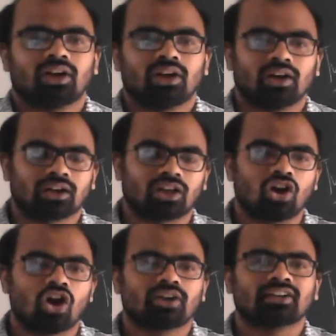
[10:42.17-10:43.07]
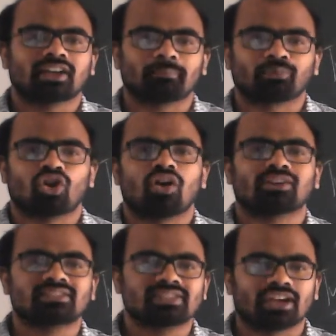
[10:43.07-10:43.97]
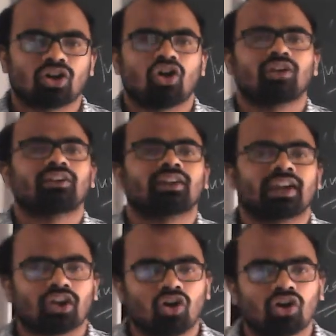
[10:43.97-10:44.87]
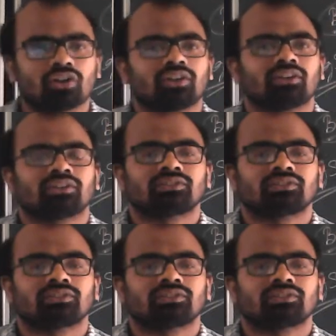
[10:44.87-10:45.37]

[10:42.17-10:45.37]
Argon, krypton, xenon, radon,